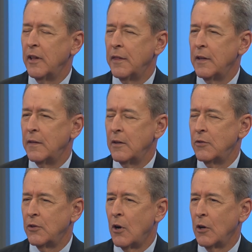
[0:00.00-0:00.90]
think these
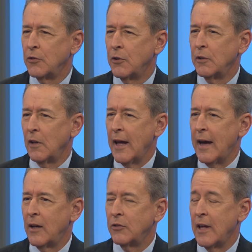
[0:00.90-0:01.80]
talks could
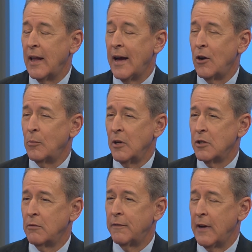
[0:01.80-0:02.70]
last? And how much
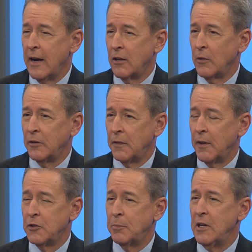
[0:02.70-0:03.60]
of a factor is it
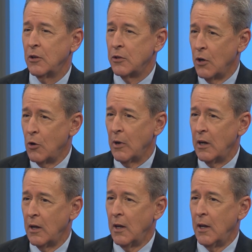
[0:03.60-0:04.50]
that Speaker
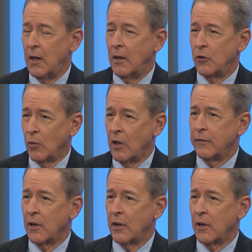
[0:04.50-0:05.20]
Toma is running for